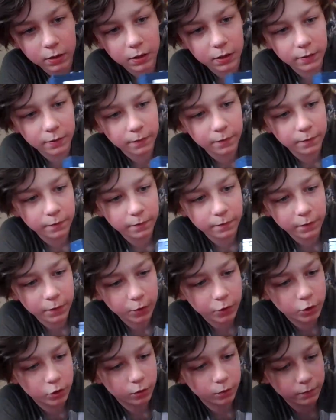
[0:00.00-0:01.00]

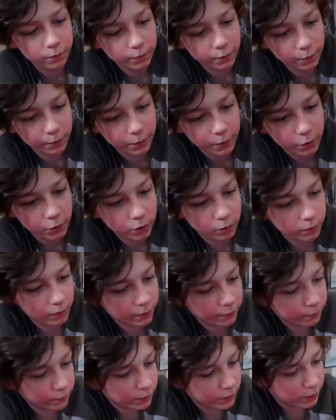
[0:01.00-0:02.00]
for future ref.
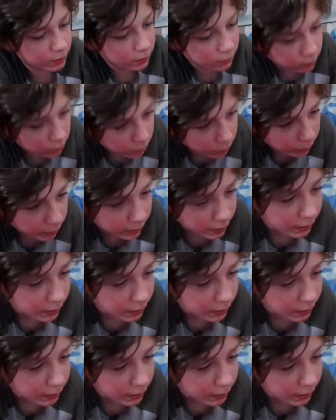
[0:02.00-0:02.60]
Good lord.